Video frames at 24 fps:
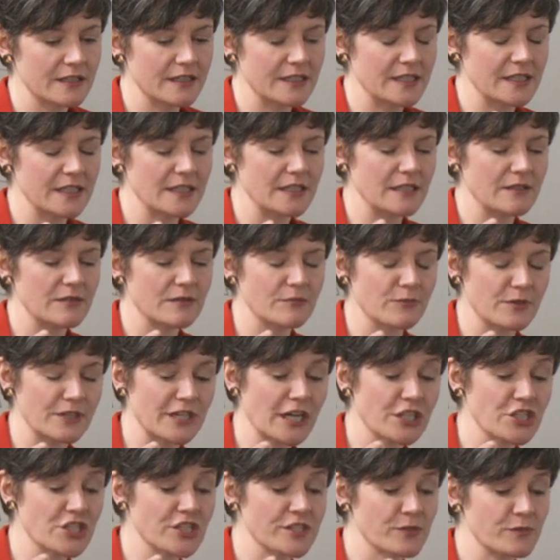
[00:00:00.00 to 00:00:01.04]
the
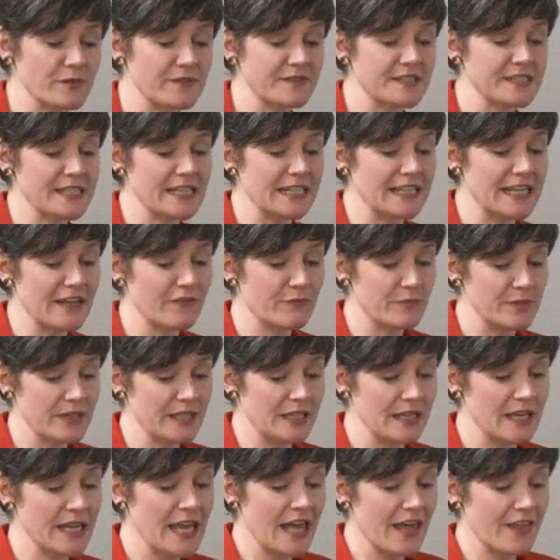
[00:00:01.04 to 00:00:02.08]
reductions we've seen have
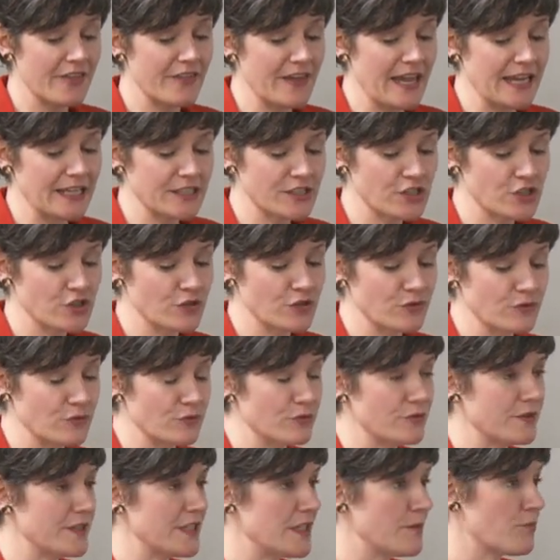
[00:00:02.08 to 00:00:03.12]
been thanks to
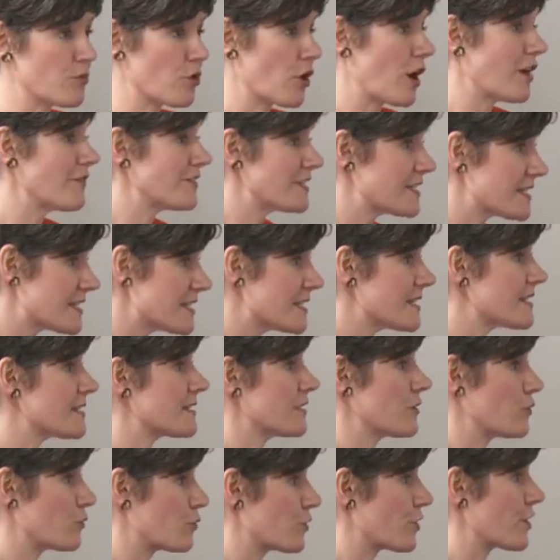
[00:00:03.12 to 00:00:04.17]
the provinces
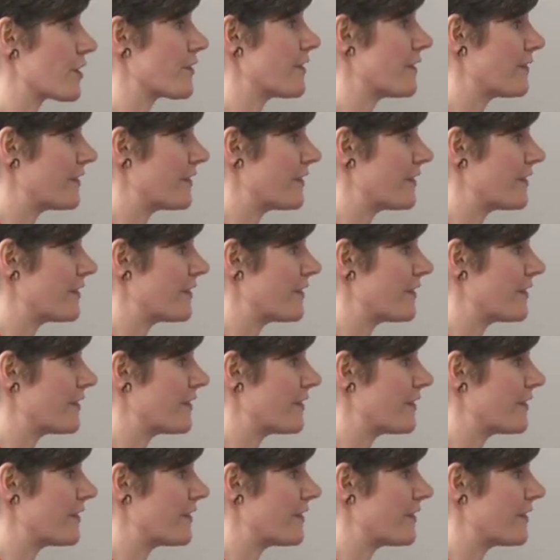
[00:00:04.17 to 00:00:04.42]
and the work